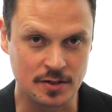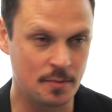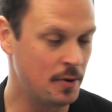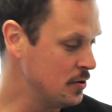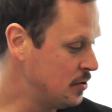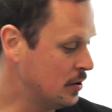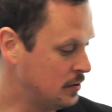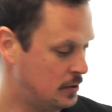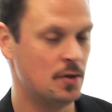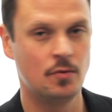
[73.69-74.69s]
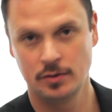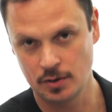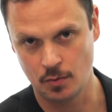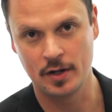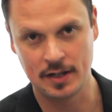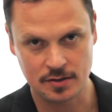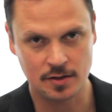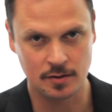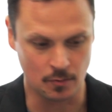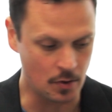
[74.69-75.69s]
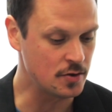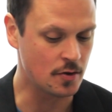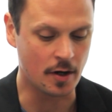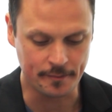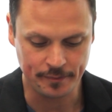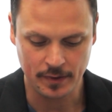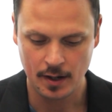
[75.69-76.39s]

as opposed to one drum.